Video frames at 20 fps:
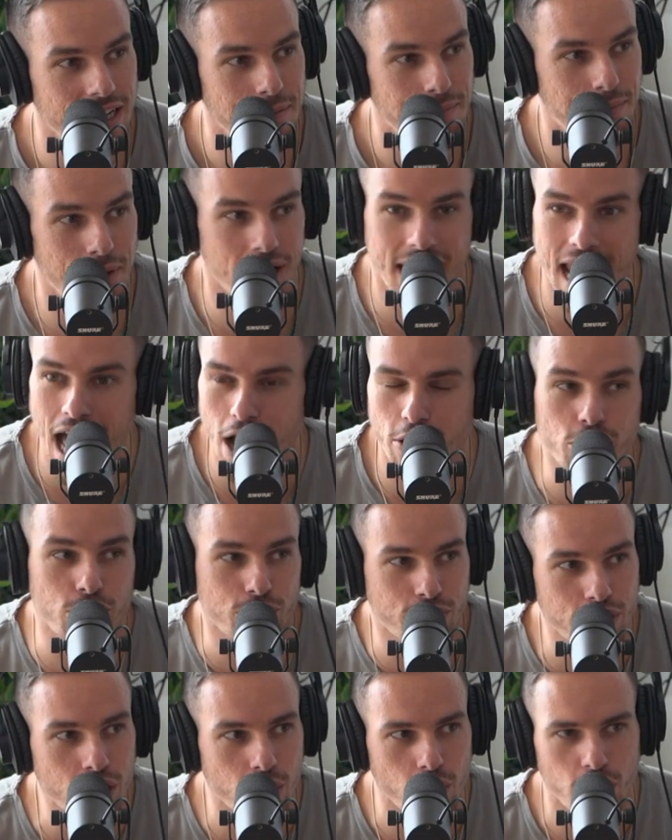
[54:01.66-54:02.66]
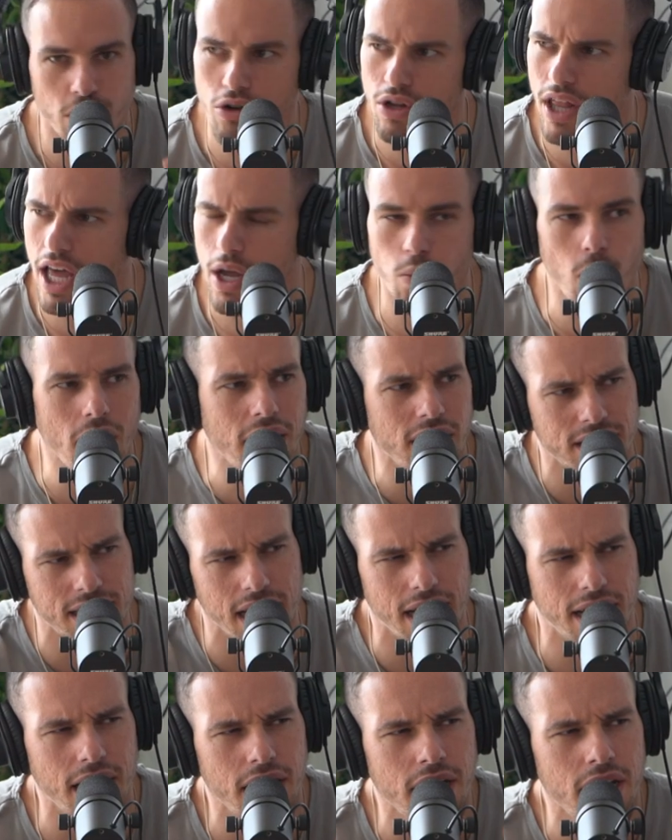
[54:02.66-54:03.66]
But now you do. And you're like, wait a
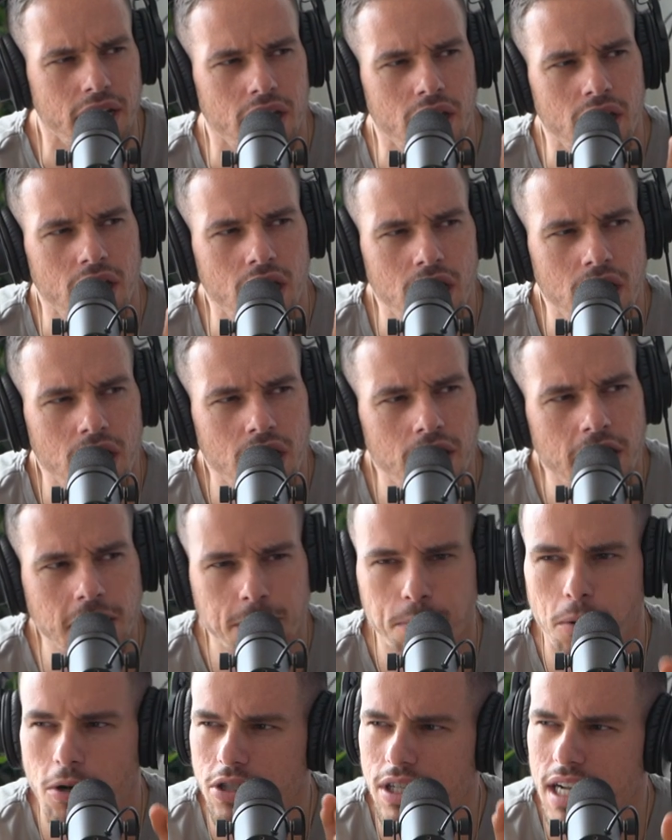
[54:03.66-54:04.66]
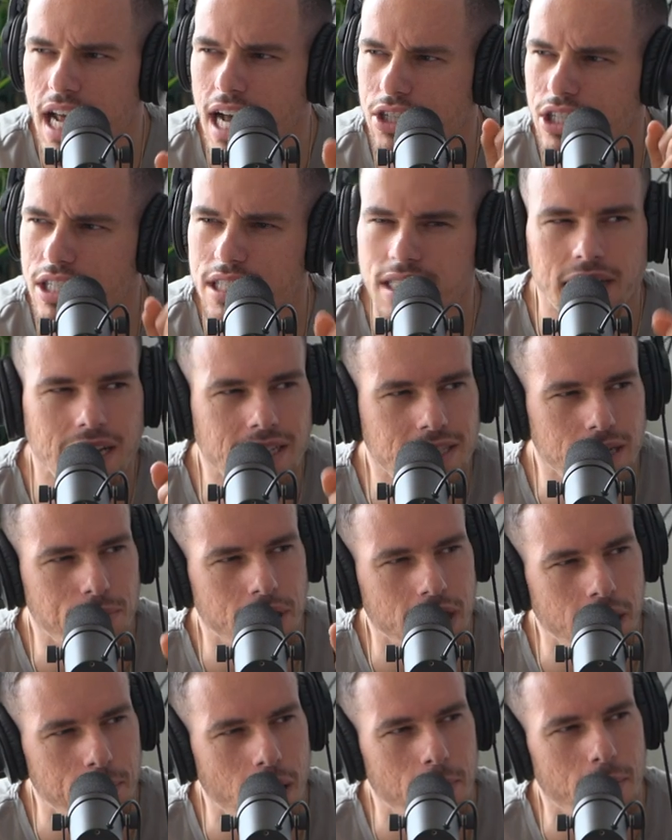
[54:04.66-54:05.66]
second. This person actually said
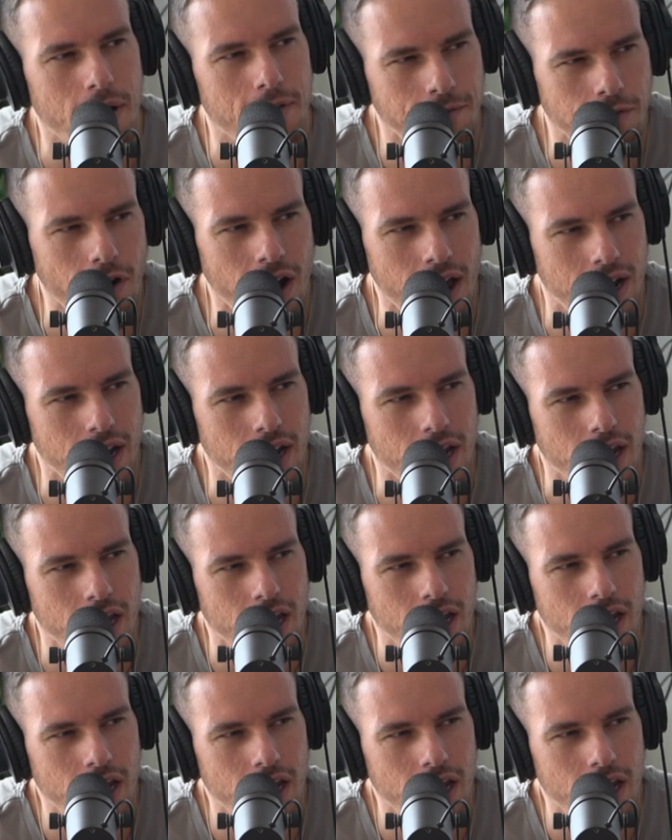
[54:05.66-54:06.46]
something about my friend.